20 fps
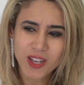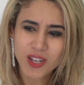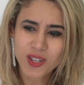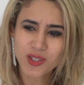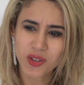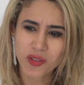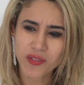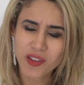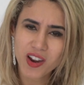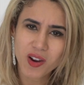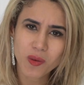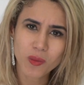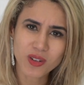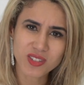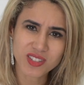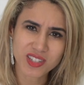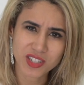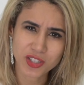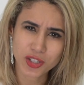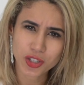So there I
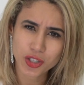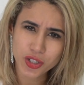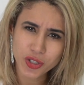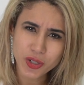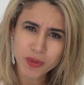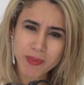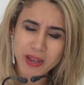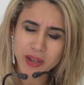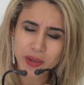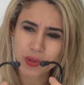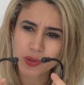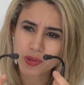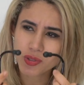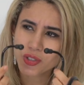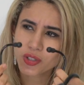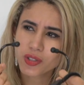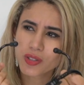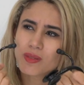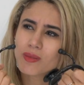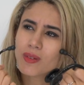was, an astute medical
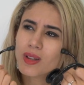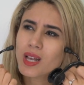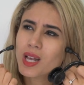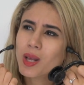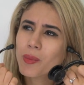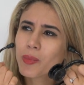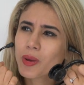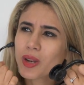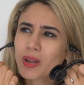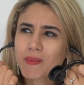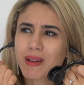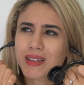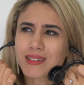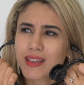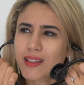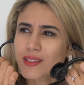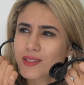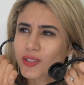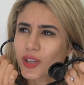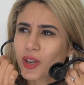student, putting my
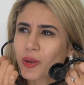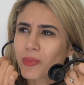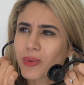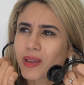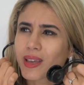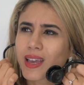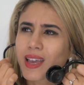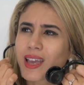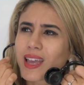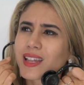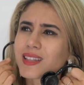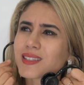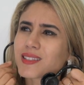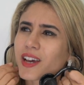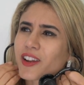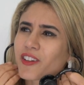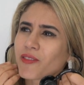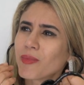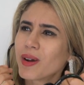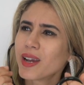stethoscope
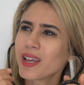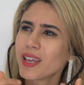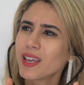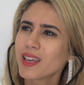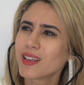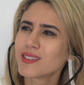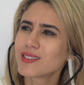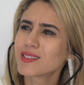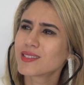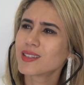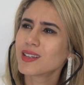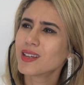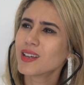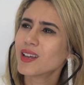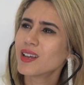inside of my ears,